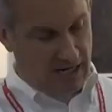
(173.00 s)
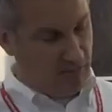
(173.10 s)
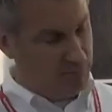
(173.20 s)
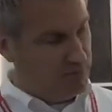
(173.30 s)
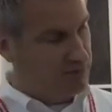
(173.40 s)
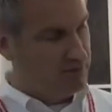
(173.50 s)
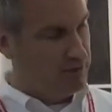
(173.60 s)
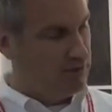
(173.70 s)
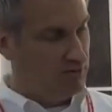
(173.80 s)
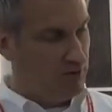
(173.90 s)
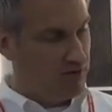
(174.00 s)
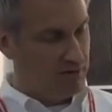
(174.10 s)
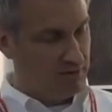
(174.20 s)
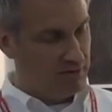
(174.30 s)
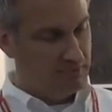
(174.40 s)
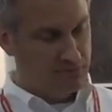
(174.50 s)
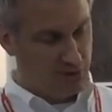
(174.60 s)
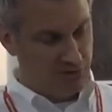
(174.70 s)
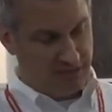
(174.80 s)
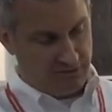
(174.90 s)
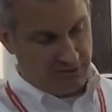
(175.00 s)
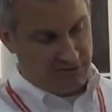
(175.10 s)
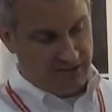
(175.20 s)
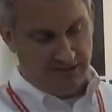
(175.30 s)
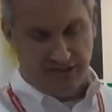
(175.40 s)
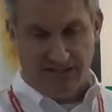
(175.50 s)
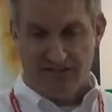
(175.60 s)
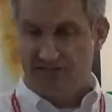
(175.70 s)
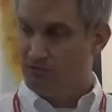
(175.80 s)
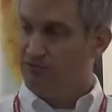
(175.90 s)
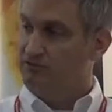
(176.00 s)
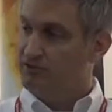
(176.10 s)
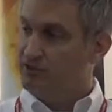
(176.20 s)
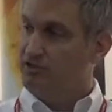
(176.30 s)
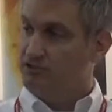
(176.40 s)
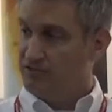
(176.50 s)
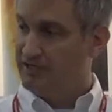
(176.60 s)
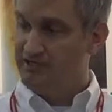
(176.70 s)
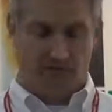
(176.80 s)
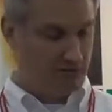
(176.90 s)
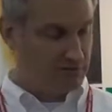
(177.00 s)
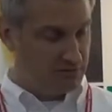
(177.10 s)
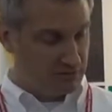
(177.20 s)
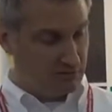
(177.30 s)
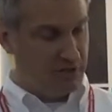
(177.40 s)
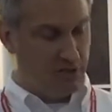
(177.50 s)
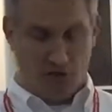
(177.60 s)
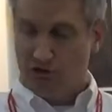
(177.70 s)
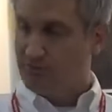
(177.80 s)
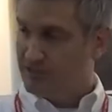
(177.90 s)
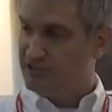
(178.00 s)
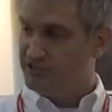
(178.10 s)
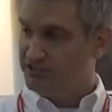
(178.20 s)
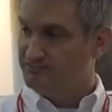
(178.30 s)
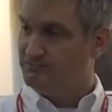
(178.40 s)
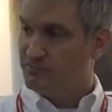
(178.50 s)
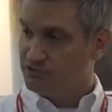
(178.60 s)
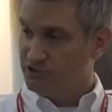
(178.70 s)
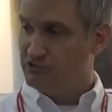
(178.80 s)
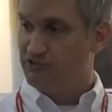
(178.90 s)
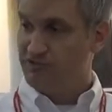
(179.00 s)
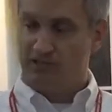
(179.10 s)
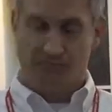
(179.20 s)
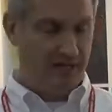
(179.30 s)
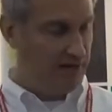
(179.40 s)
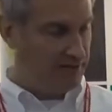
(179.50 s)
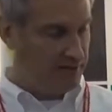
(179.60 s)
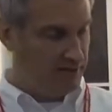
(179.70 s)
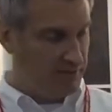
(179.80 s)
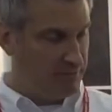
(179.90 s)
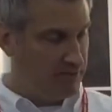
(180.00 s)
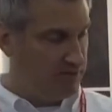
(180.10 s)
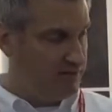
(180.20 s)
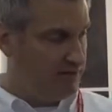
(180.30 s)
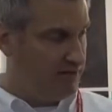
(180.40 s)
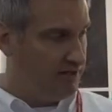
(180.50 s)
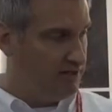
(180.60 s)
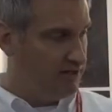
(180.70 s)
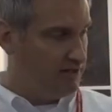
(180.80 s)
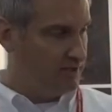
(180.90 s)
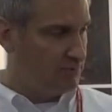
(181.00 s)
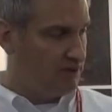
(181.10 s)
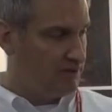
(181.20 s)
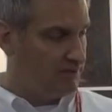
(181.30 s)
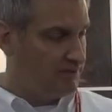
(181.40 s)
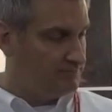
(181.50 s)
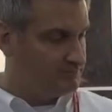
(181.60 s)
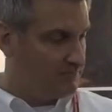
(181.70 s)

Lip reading: or output, wire comes loose out to the CTs, it will create an alarm condition. So the user can come out and repair the problem there.